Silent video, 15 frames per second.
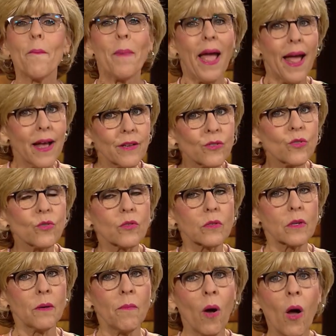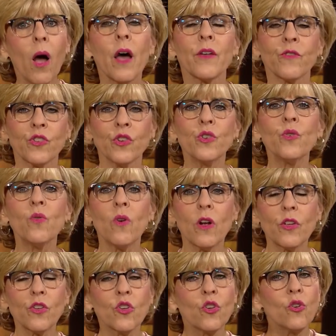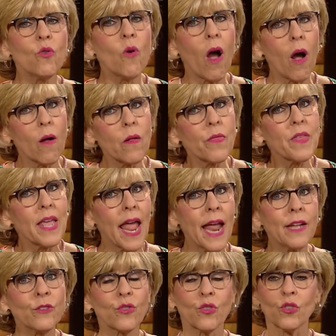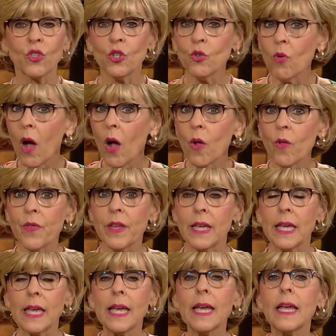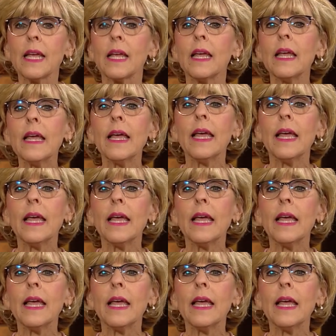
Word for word: Pastors, come on, you you hold the answer, you hold the key,